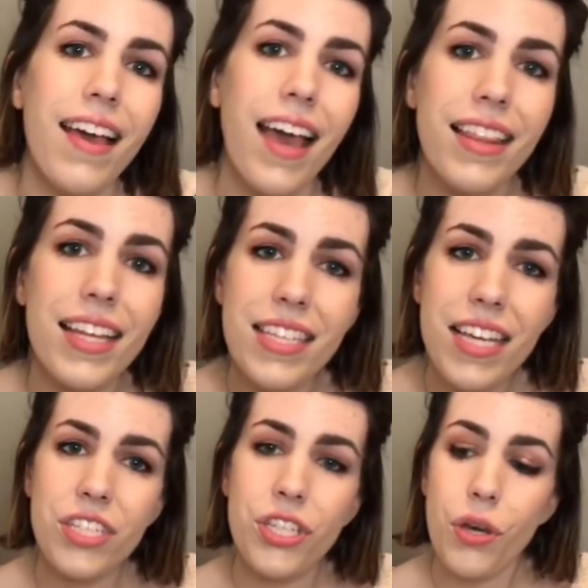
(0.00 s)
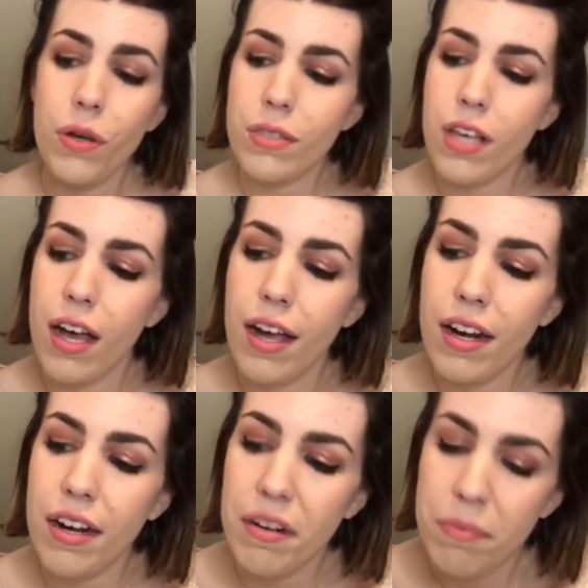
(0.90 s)
And that's it. Those
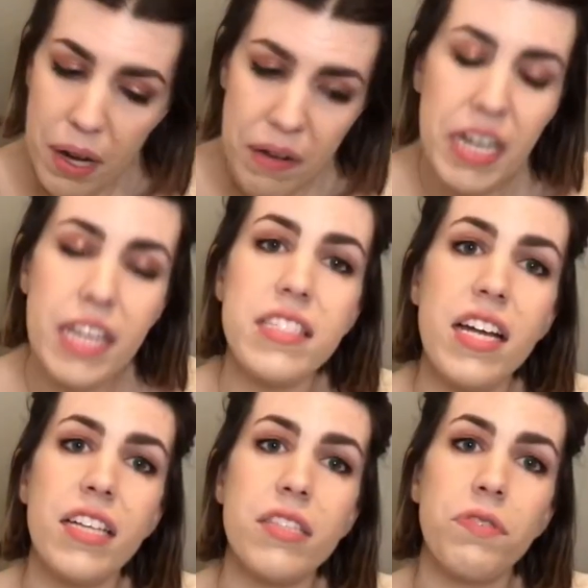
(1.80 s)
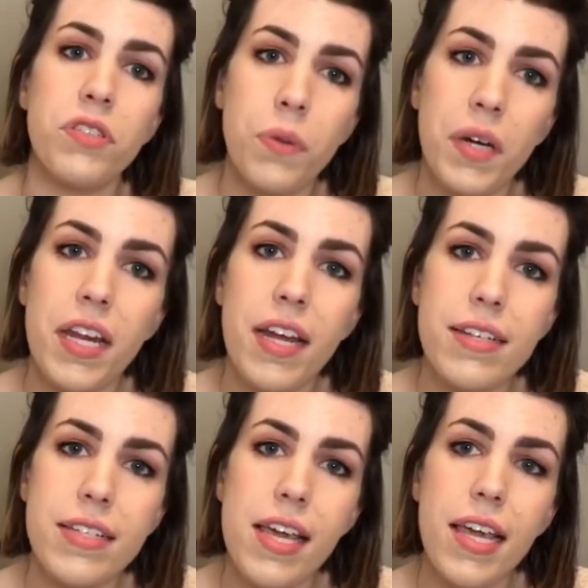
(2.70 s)
are my reading stats for
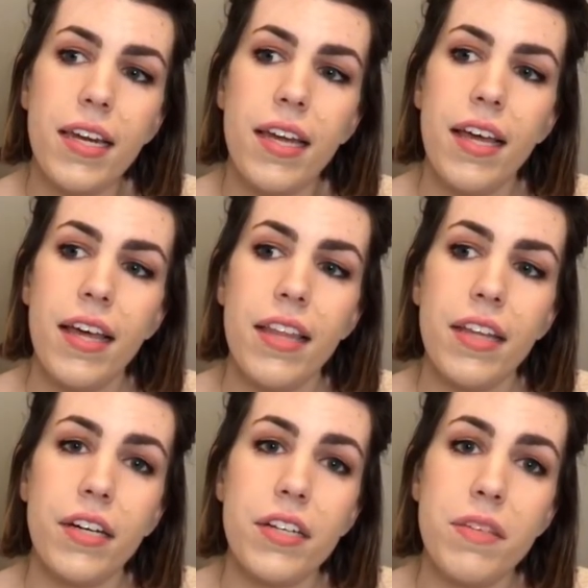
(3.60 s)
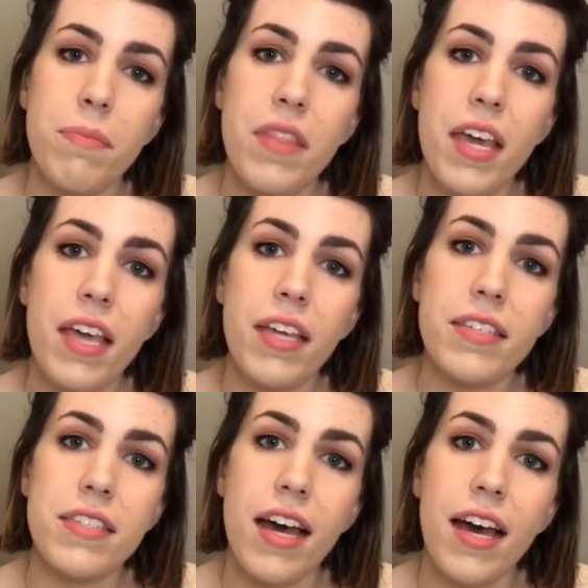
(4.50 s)
2019. There are some
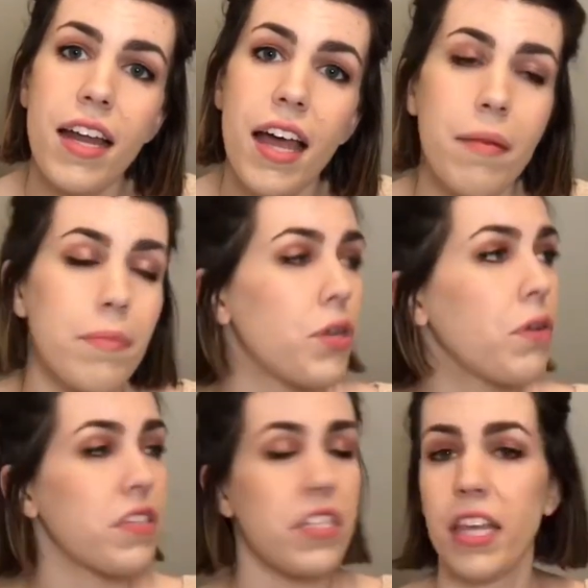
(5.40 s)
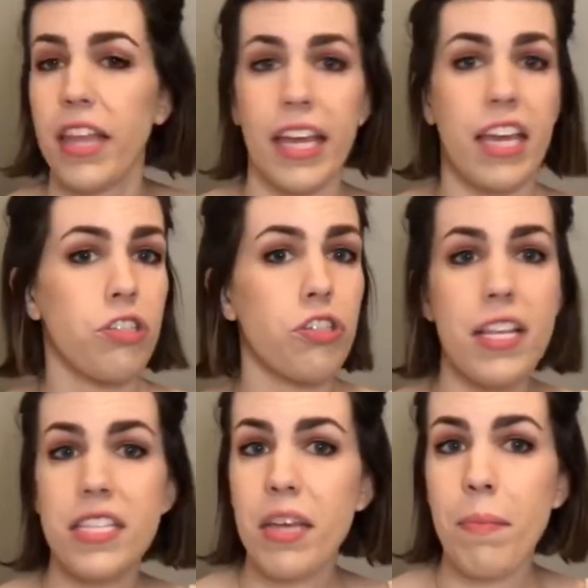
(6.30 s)
things that I'm noticing, like
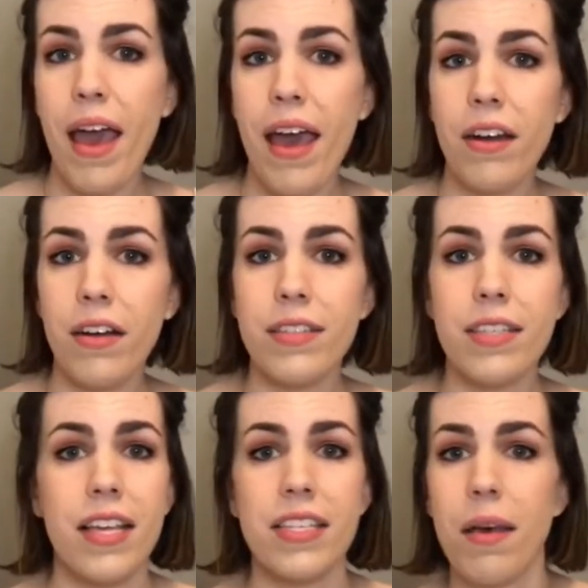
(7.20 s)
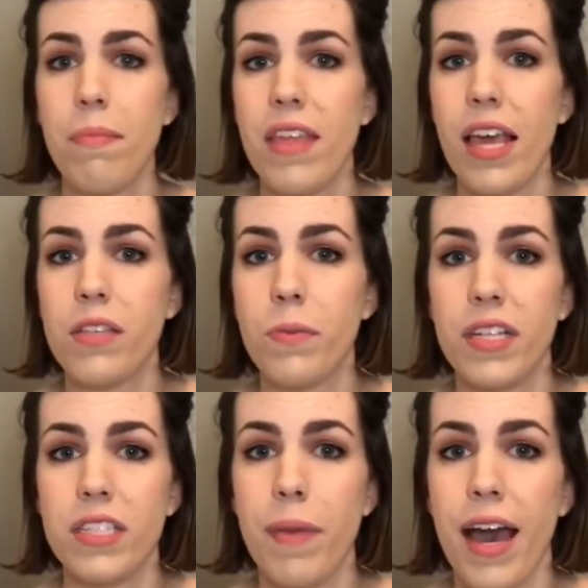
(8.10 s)
interesting patterns, some things where
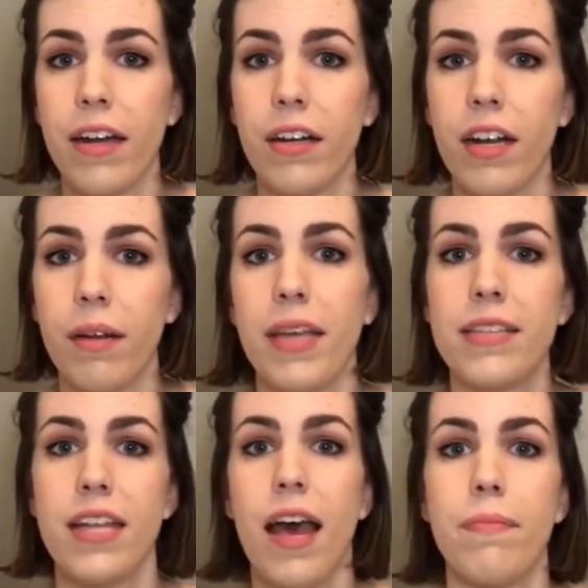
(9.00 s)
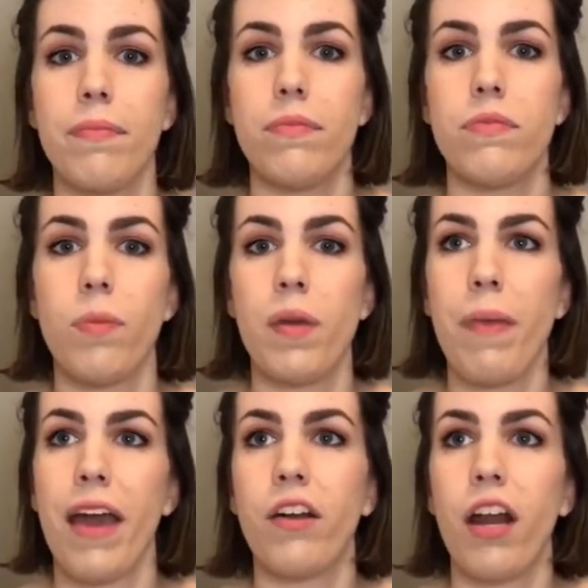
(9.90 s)
it's a pattern and I'm like, stop, don't be a
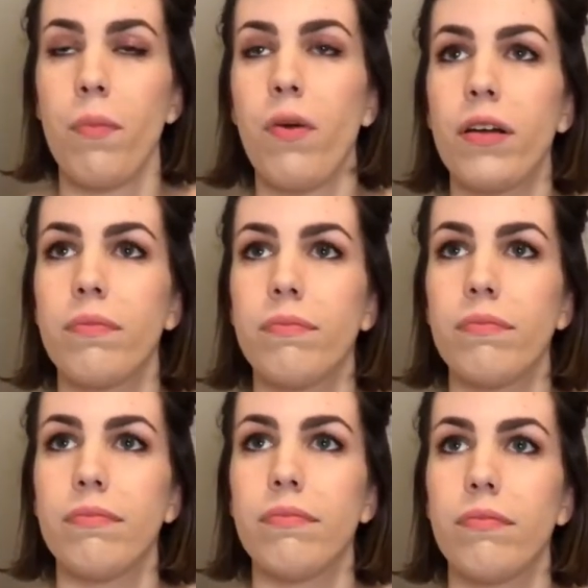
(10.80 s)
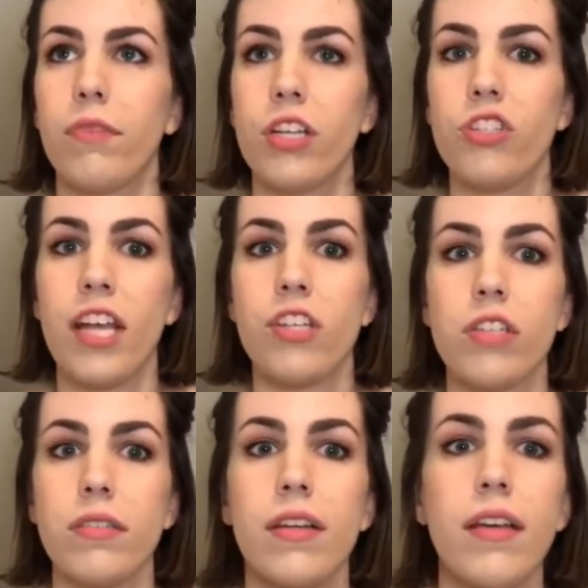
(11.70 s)
pattern anymore. We're gonna change it.